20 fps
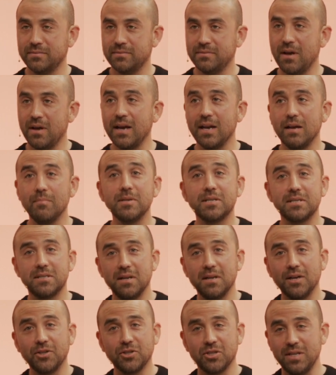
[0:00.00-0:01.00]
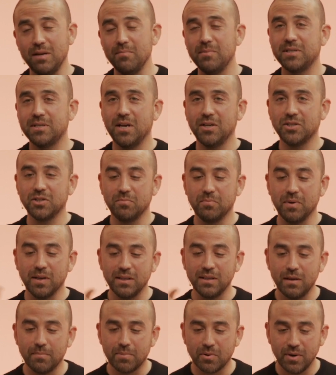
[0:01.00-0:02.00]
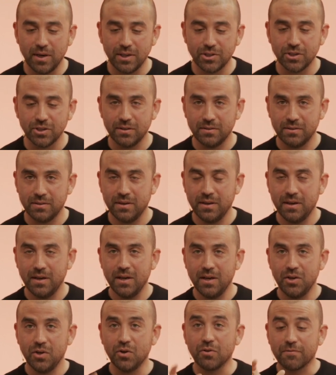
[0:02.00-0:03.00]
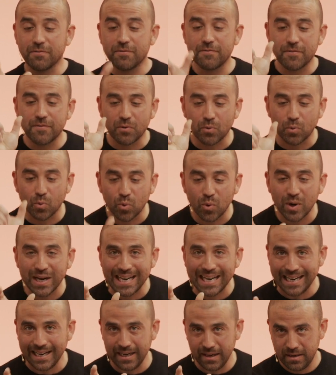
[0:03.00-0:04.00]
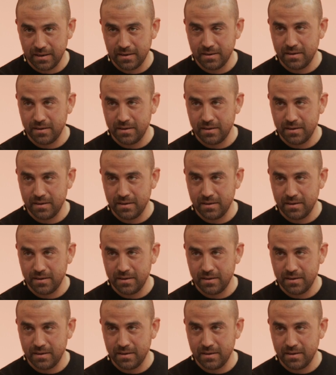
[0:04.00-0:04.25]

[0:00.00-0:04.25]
Not just imitation, but liberation. You're free.